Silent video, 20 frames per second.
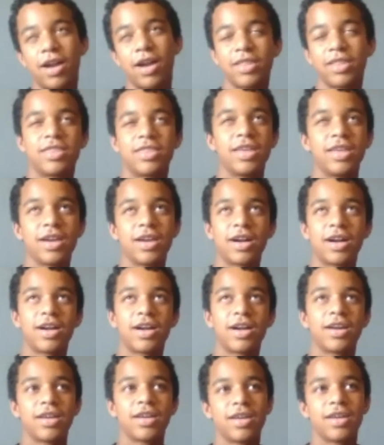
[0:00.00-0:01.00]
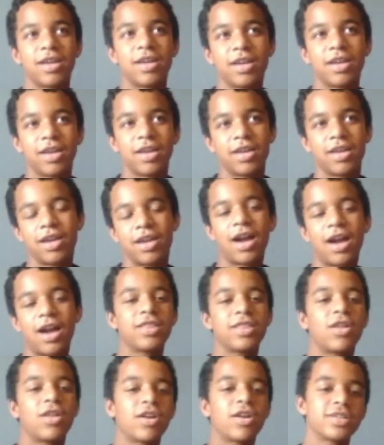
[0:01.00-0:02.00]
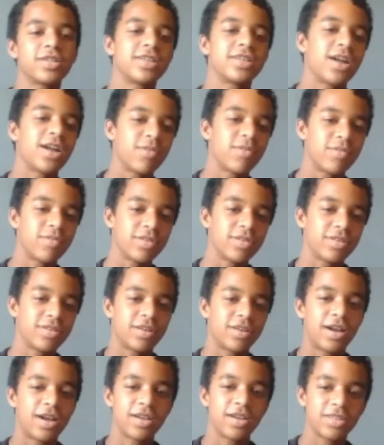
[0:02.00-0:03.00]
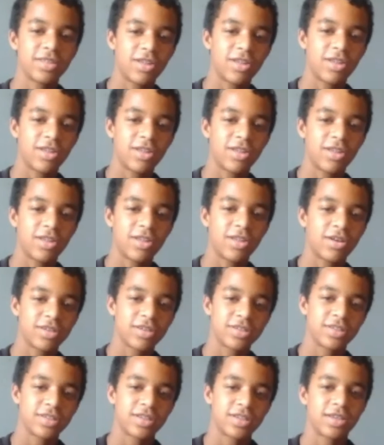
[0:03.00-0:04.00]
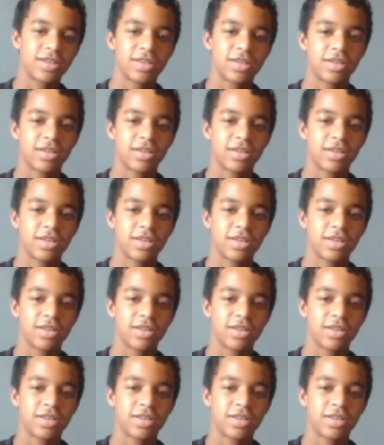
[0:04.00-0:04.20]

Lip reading: I lost that one. I lost.